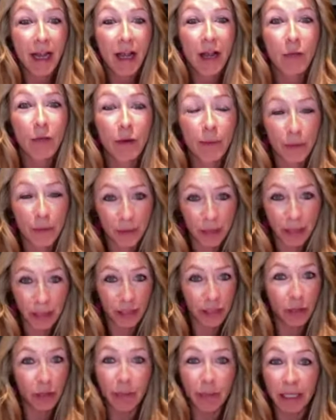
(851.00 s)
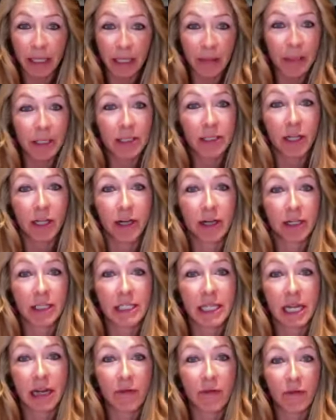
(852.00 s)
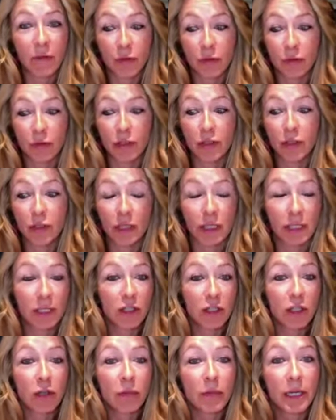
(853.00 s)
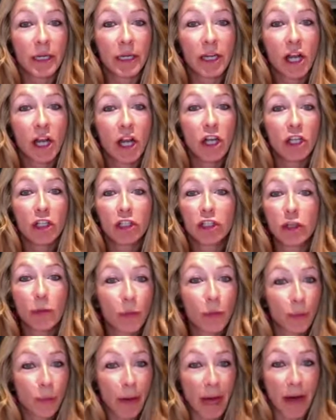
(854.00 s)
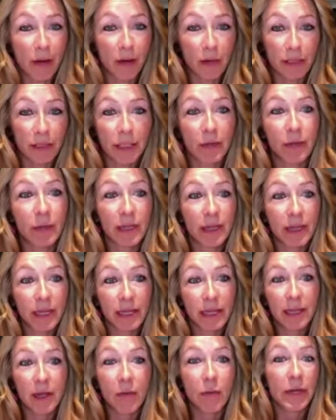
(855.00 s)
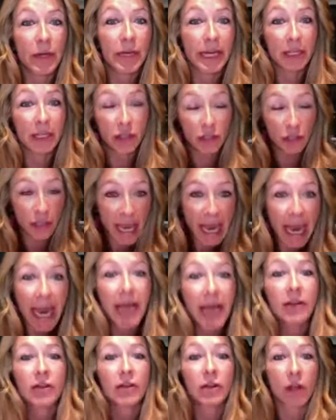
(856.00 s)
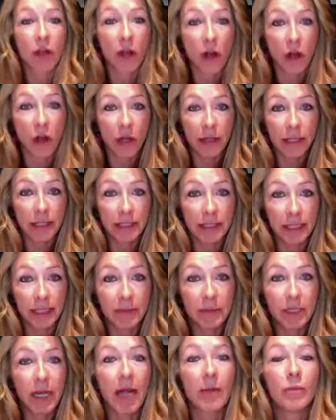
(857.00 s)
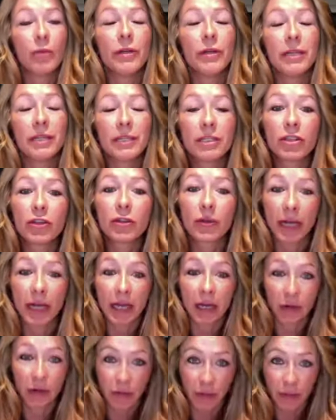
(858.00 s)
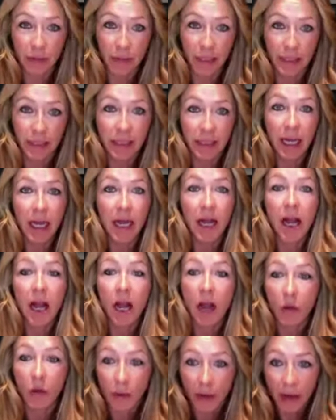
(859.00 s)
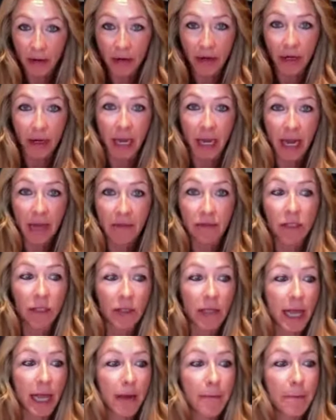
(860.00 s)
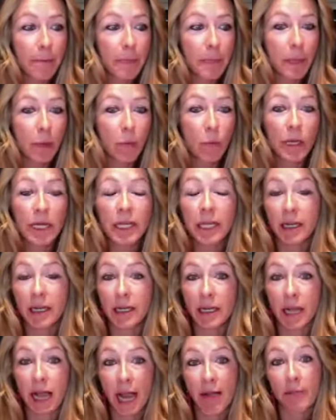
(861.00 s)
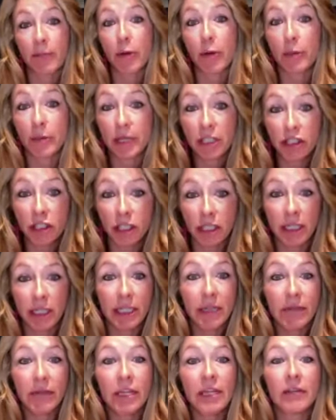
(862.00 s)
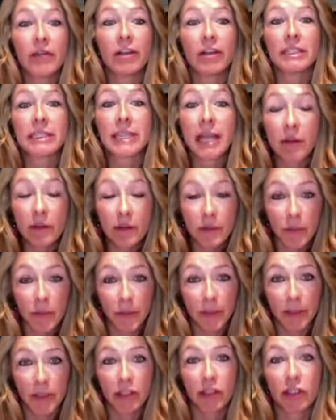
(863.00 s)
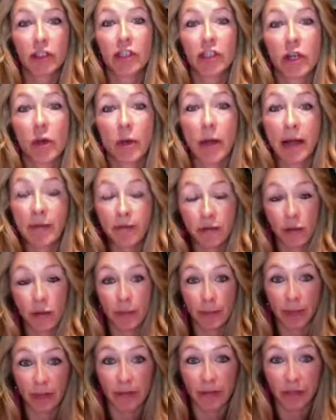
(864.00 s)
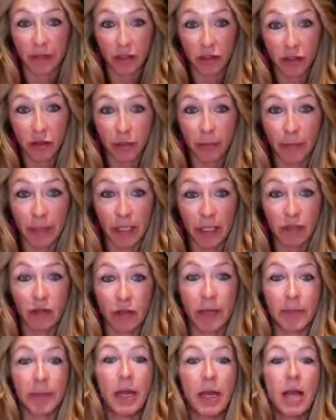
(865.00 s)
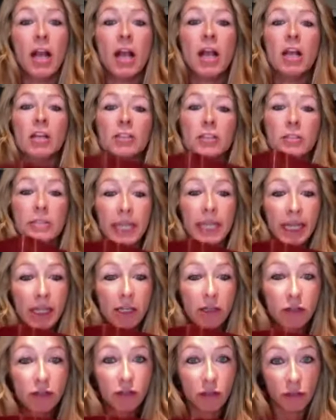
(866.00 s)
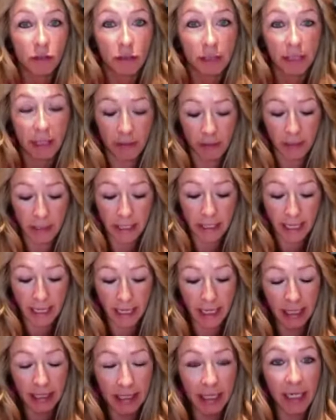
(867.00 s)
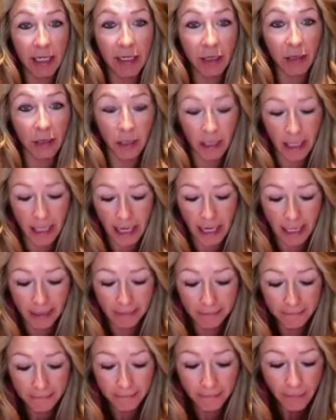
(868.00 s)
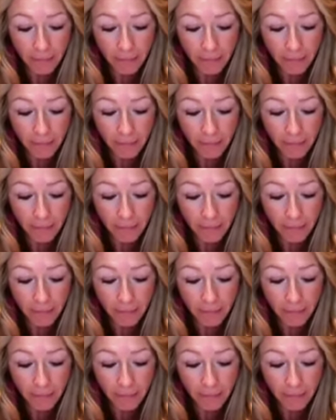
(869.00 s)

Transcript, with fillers: we put these human limits on ourselves or those these human superpowers that we think that we can handle it all at the same time. We need to create agreements around our life so that we can have permission and even give ourselves permission to go after a big vision or a big dream. So take your journals out today and take a look at